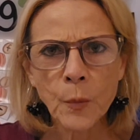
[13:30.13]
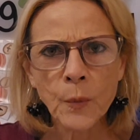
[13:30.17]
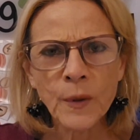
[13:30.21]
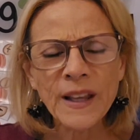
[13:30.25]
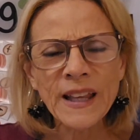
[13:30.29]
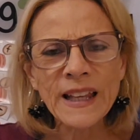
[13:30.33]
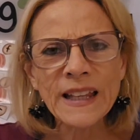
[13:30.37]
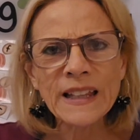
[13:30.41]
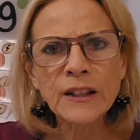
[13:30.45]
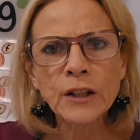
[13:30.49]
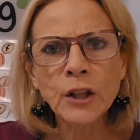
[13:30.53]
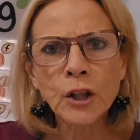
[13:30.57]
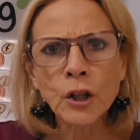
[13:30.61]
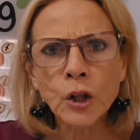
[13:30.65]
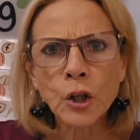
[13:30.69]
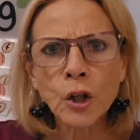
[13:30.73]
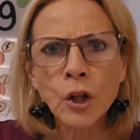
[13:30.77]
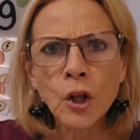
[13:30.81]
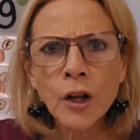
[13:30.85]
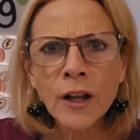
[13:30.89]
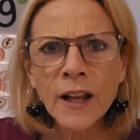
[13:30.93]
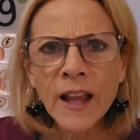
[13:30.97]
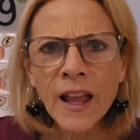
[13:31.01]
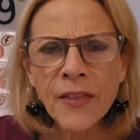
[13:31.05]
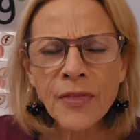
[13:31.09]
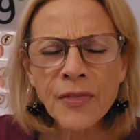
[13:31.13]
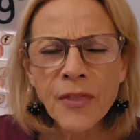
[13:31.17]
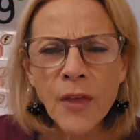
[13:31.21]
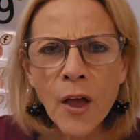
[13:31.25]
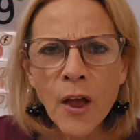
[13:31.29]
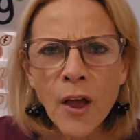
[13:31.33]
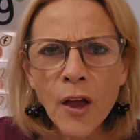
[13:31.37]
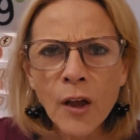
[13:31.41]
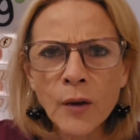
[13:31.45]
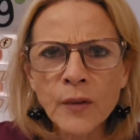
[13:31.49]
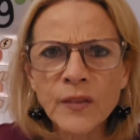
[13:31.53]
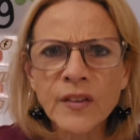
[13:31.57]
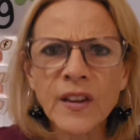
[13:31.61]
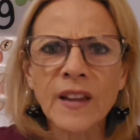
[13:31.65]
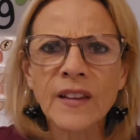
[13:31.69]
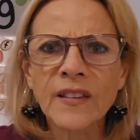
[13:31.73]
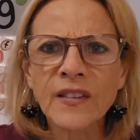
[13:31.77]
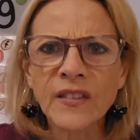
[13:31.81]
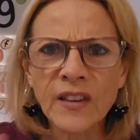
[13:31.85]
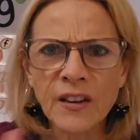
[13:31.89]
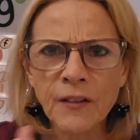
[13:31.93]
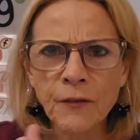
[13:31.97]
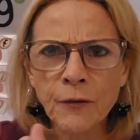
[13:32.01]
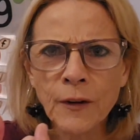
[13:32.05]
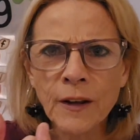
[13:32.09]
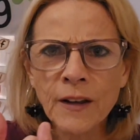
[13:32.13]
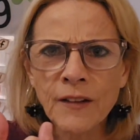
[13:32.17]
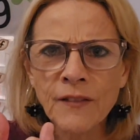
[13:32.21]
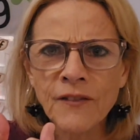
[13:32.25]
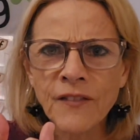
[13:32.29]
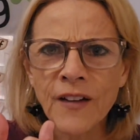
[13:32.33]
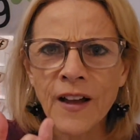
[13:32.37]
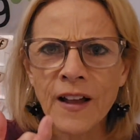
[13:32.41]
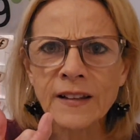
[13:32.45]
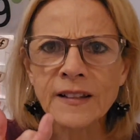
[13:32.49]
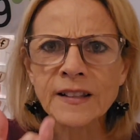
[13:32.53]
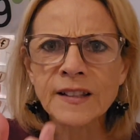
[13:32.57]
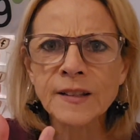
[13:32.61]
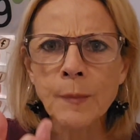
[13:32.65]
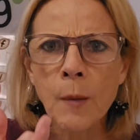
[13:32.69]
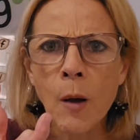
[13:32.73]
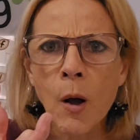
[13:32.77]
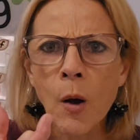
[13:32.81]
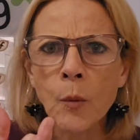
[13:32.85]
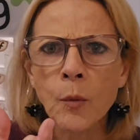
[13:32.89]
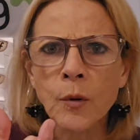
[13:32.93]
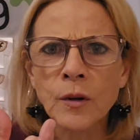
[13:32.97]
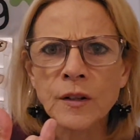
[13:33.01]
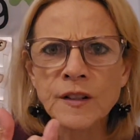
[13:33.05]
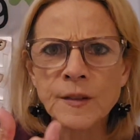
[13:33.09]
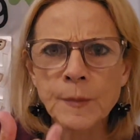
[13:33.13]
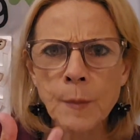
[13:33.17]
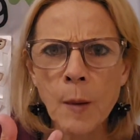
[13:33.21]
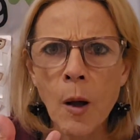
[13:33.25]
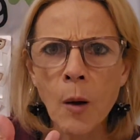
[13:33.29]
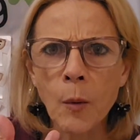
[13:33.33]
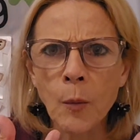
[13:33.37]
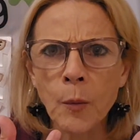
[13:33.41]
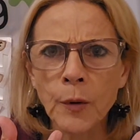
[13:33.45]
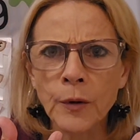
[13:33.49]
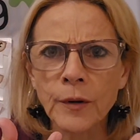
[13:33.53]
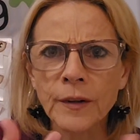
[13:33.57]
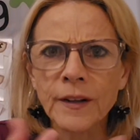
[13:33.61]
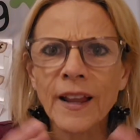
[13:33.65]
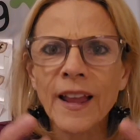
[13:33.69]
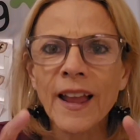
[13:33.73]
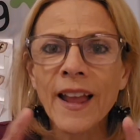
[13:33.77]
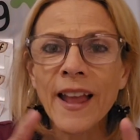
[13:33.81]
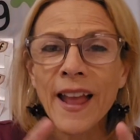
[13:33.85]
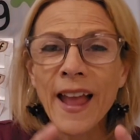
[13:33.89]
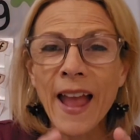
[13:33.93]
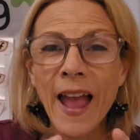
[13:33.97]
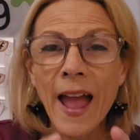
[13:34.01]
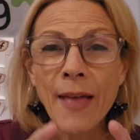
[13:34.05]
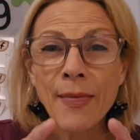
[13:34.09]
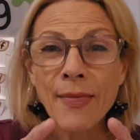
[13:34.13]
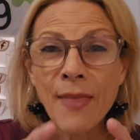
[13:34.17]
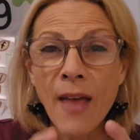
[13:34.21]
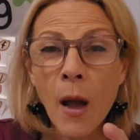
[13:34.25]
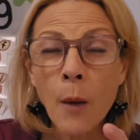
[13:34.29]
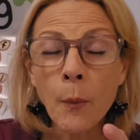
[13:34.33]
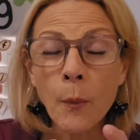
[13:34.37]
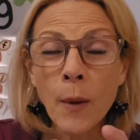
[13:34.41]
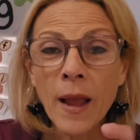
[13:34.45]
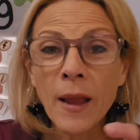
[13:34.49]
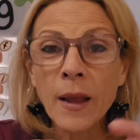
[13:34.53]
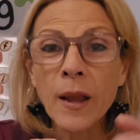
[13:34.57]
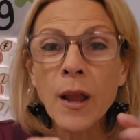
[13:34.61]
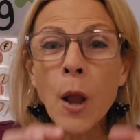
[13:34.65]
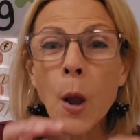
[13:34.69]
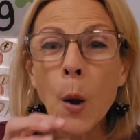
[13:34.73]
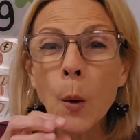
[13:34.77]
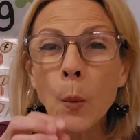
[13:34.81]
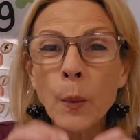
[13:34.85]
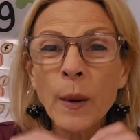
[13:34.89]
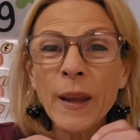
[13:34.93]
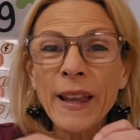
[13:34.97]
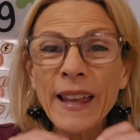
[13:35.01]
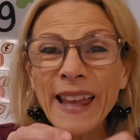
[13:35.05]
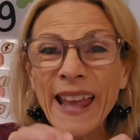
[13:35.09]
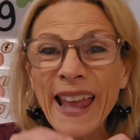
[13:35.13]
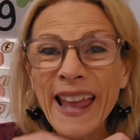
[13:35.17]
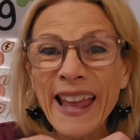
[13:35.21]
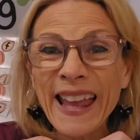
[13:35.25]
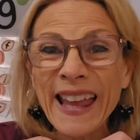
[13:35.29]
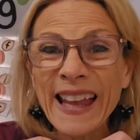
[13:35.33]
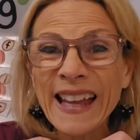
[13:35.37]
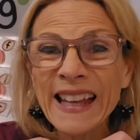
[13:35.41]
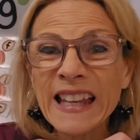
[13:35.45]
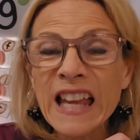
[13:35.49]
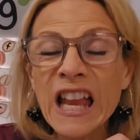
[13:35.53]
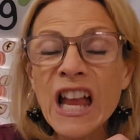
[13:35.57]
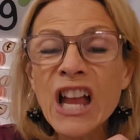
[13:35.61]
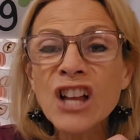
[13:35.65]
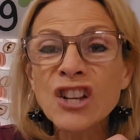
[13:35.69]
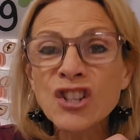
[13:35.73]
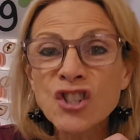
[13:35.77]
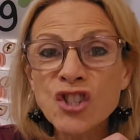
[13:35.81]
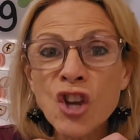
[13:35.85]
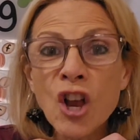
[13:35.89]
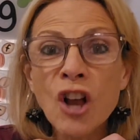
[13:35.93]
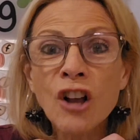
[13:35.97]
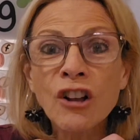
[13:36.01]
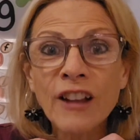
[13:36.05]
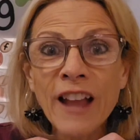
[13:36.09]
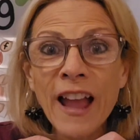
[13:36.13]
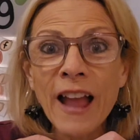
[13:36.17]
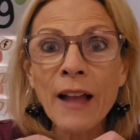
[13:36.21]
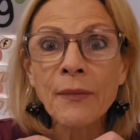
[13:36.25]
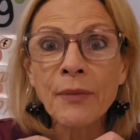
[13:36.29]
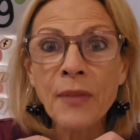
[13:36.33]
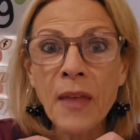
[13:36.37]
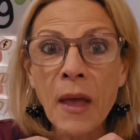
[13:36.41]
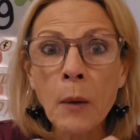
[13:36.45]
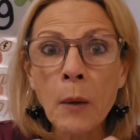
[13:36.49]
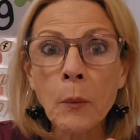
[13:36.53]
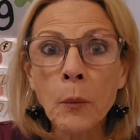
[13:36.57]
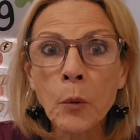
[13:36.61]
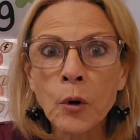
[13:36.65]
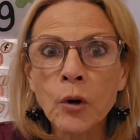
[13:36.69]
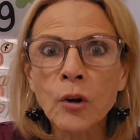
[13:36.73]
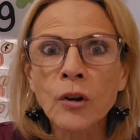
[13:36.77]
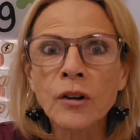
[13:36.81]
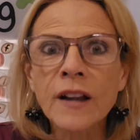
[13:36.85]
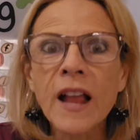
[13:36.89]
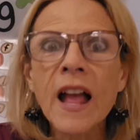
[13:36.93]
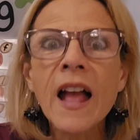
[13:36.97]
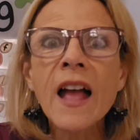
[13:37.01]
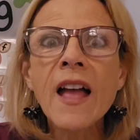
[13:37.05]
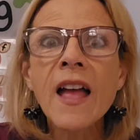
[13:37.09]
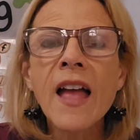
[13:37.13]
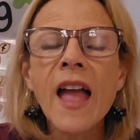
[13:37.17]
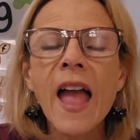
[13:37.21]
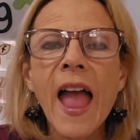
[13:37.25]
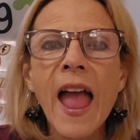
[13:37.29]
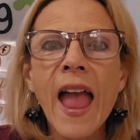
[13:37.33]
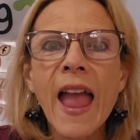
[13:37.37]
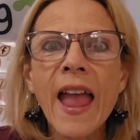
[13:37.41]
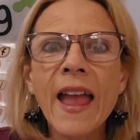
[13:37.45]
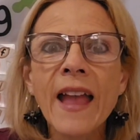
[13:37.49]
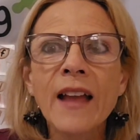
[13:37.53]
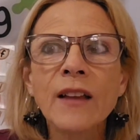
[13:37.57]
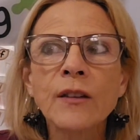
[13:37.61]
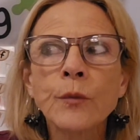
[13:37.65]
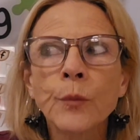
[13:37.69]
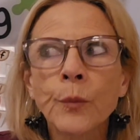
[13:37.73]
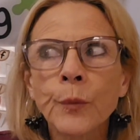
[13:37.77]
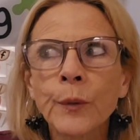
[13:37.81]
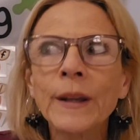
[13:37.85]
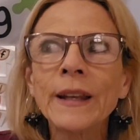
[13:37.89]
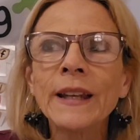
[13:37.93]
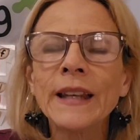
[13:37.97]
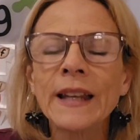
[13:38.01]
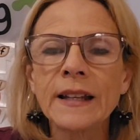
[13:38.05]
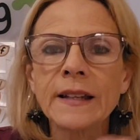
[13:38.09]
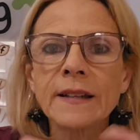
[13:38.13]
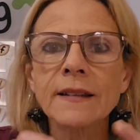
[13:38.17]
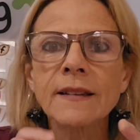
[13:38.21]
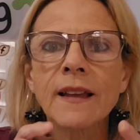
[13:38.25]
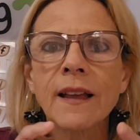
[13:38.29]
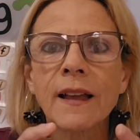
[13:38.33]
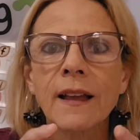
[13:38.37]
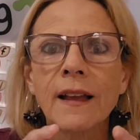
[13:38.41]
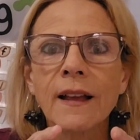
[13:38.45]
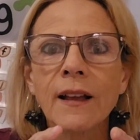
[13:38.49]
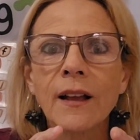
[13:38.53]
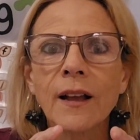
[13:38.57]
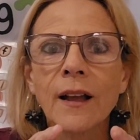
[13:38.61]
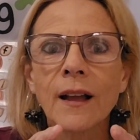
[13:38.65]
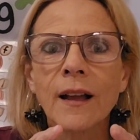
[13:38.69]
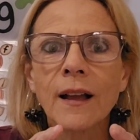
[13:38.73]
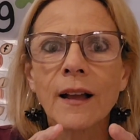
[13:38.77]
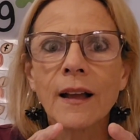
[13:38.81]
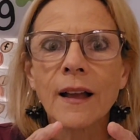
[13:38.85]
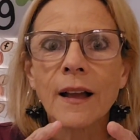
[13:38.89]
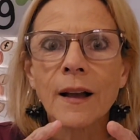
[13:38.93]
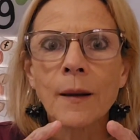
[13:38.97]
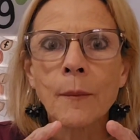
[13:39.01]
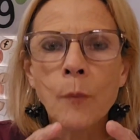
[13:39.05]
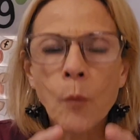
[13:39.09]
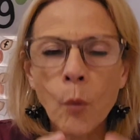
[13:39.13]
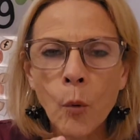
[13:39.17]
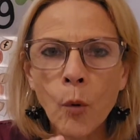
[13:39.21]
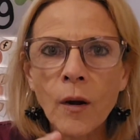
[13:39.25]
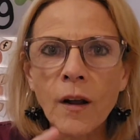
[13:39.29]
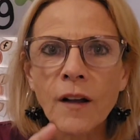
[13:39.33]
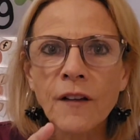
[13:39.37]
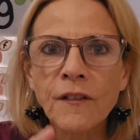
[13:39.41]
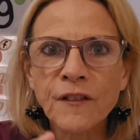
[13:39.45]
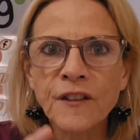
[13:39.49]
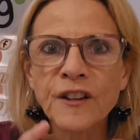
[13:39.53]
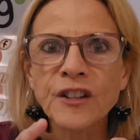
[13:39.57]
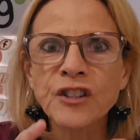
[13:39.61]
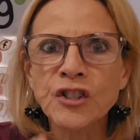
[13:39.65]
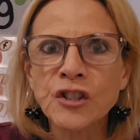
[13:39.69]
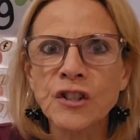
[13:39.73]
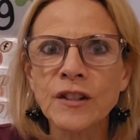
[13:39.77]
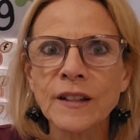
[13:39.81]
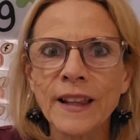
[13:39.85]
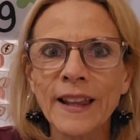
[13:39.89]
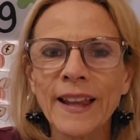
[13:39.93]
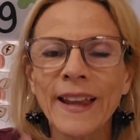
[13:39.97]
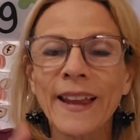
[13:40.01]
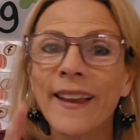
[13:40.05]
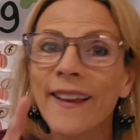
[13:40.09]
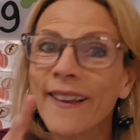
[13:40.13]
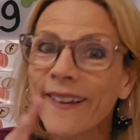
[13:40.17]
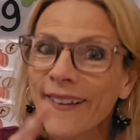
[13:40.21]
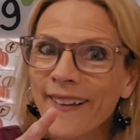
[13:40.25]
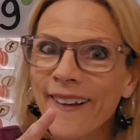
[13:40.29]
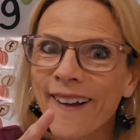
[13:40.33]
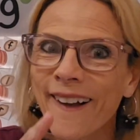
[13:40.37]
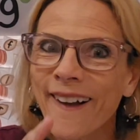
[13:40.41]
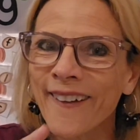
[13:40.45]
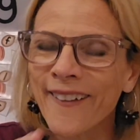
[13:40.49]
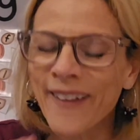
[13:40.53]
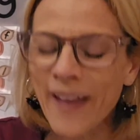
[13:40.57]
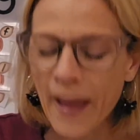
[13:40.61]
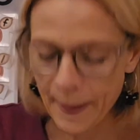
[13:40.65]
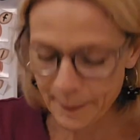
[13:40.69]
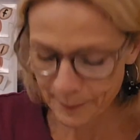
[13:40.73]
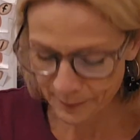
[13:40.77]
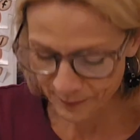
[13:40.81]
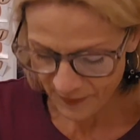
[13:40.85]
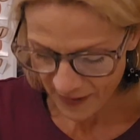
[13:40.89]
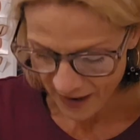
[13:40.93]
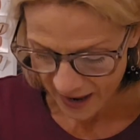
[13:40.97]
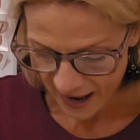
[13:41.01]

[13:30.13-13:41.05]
We can look at those and see if we can find small word, small word. And that way we can chunk out that word and read it more efficiently. Okay,